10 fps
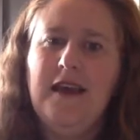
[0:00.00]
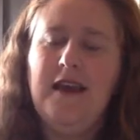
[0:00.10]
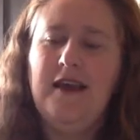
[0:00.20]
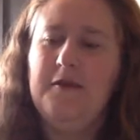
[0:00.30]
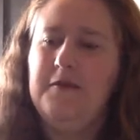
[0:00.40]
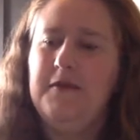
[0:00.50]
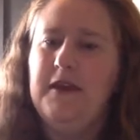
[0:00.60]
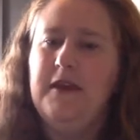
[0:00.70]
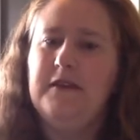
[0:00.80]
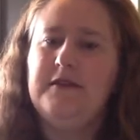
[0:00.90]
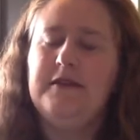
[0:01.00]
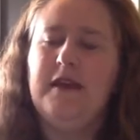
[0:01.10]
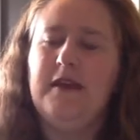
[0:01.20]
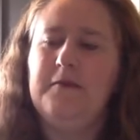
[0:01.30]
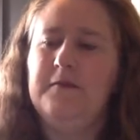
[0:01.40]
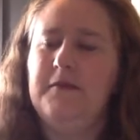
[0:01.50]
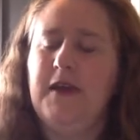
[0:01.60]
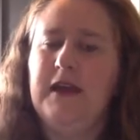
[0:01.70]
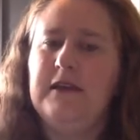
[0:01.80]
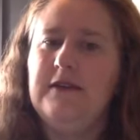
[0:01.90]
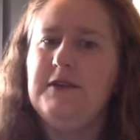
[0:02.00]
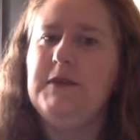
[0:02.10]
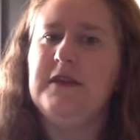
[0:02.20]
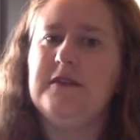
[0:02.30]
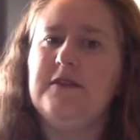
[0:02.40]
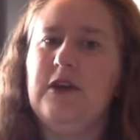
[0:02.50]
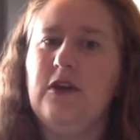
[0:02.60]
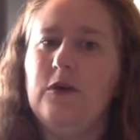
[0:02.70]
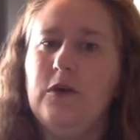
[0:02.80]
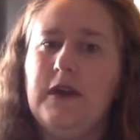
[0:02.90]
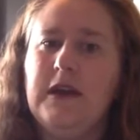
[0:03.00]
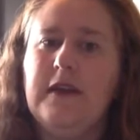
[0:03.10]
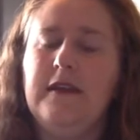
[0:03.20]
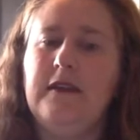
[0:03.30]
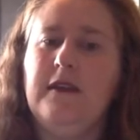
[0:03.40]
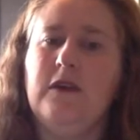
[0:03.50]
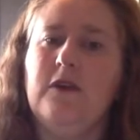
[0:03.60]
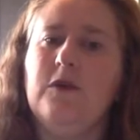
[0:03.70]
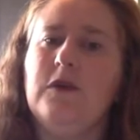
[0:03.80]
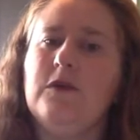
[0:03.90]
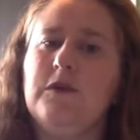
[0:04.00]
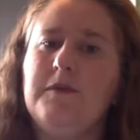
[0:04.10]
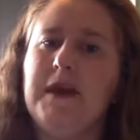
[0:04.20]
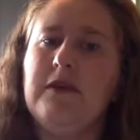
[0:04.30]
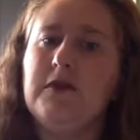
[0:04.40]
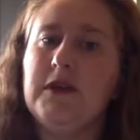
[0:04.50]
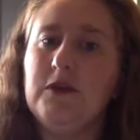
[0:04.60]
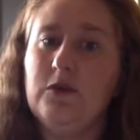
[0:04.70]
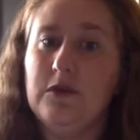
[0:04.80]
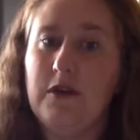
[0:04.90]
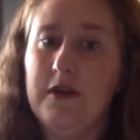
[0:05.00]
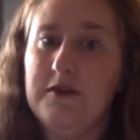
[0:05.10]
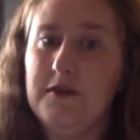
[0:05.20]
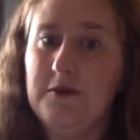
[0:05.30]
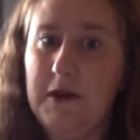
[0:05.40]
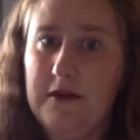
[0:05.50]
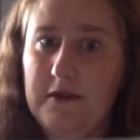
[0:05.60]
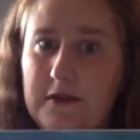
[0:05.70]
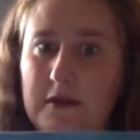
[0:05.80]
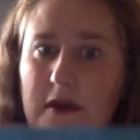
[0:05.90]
I love it because of the artwork, and I think the artwork would make really cool cross-stitch patterns.